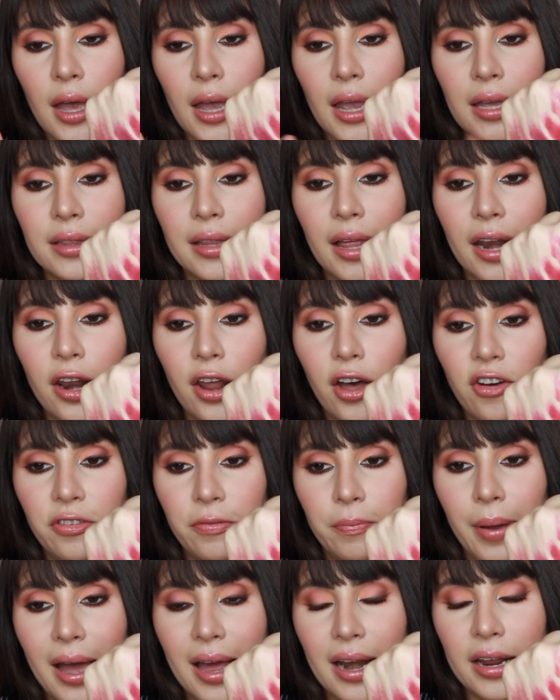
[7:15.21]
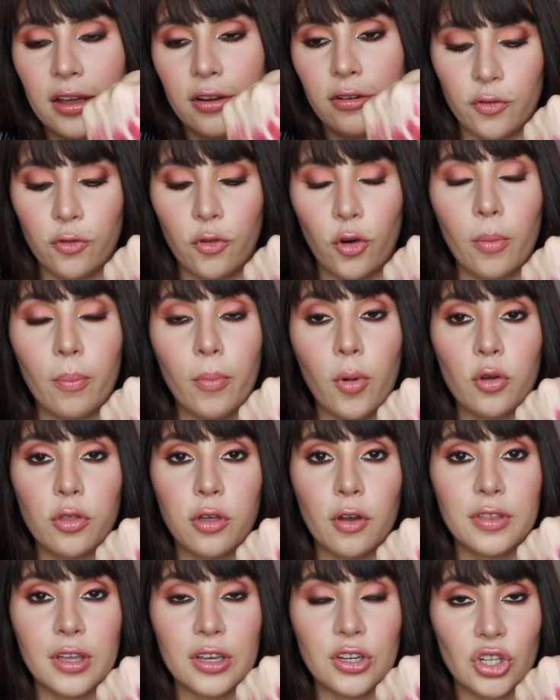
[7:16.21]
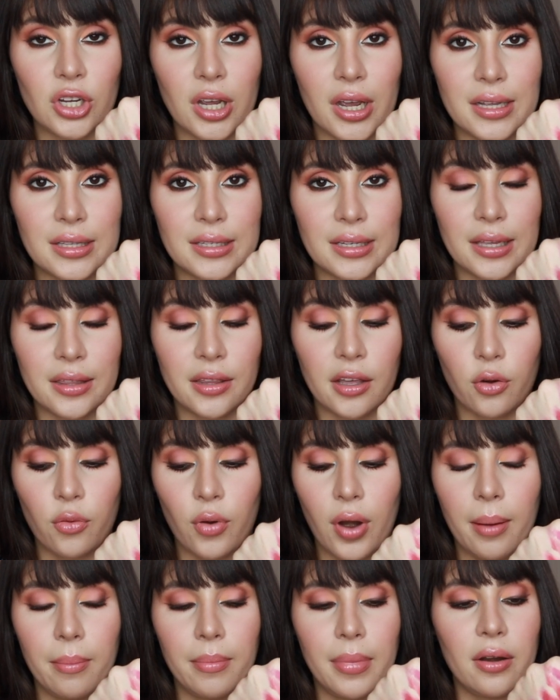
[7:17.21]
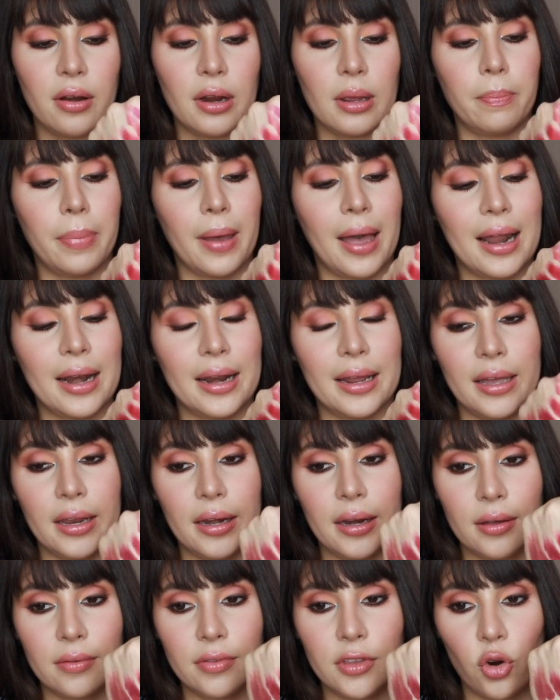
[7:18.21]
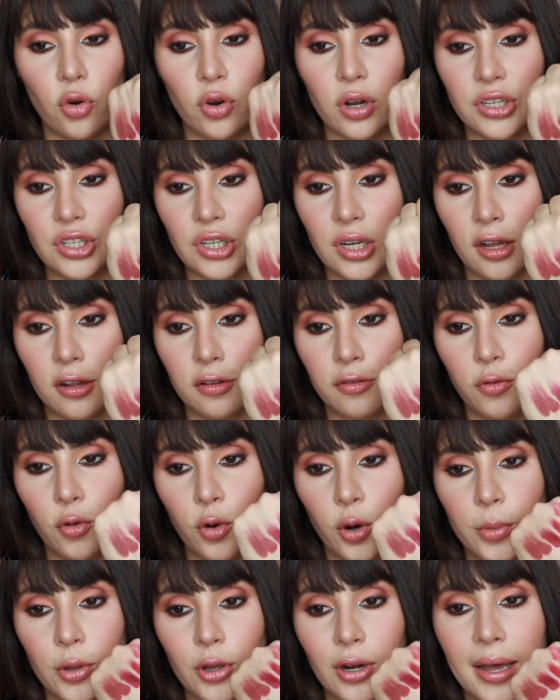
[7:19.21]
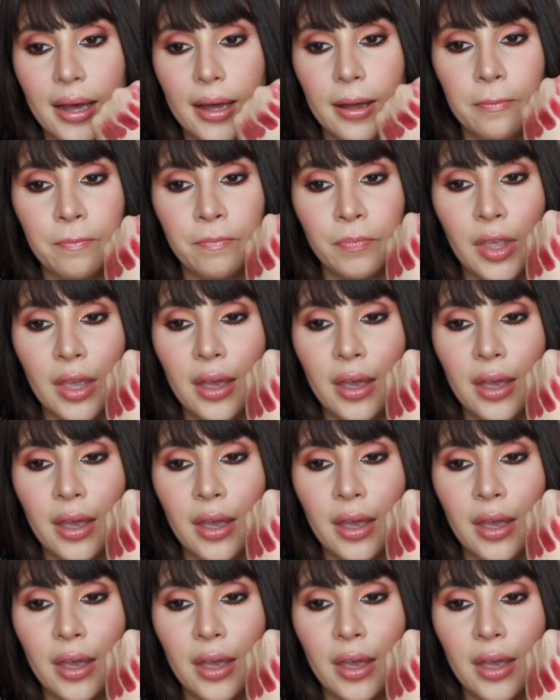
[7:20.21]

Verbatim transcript: in the Love palette for both of the shades in the Cranberry palette, the original formula.